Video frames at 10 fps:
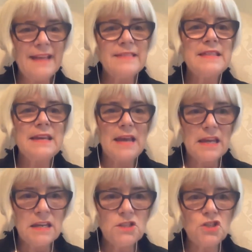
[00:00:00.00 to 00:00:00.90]
at the
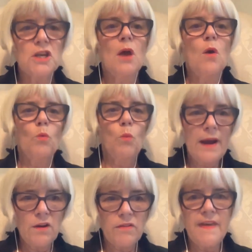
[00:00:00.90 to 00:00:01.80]
age
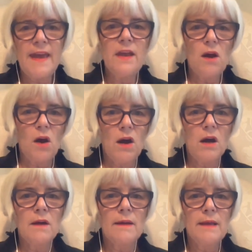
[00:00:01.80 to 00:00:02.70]
where they
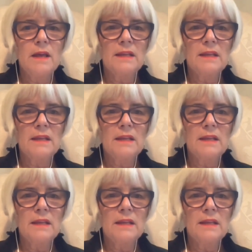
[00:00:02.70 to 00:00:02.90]
are